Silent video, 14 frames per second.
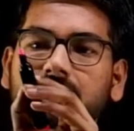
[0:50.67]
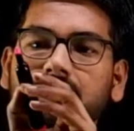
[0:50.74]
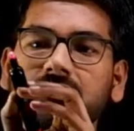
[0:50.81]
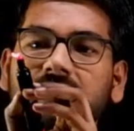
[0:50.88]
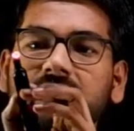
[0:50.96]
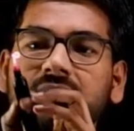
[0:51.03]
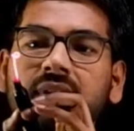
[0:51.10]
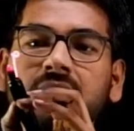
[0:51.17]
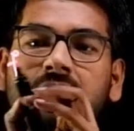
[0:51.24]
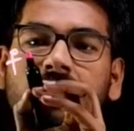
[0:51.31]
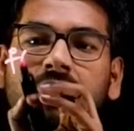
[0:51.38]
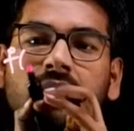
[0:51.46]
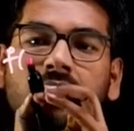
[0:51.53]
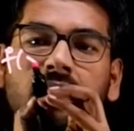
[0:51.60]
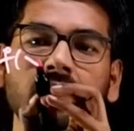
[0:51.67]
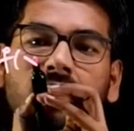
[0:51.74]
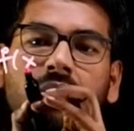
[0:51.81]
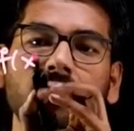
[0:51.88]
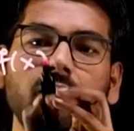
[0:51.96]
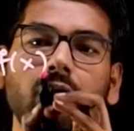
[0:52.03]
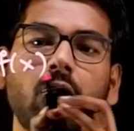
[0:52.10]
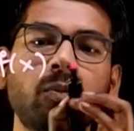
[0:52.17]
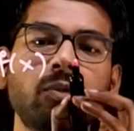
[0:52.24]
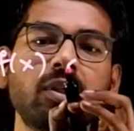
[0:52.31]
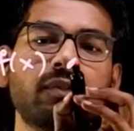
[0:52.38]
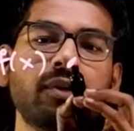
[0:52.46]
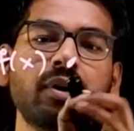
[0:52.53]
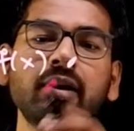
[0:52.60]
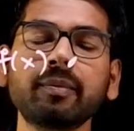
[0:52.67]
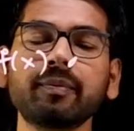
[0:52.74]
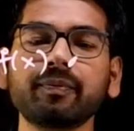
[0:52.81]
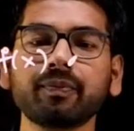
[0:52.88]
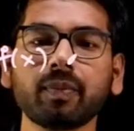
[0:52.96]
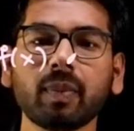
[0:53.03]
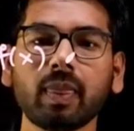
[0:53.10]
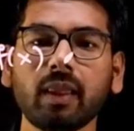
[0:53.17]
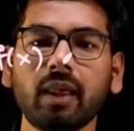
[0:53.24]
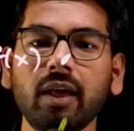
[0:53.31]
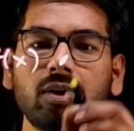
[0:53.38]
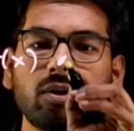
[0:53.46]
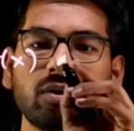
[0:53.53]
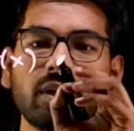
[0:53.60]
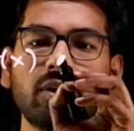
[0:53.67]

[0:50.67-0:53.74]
So this is the formula for a0.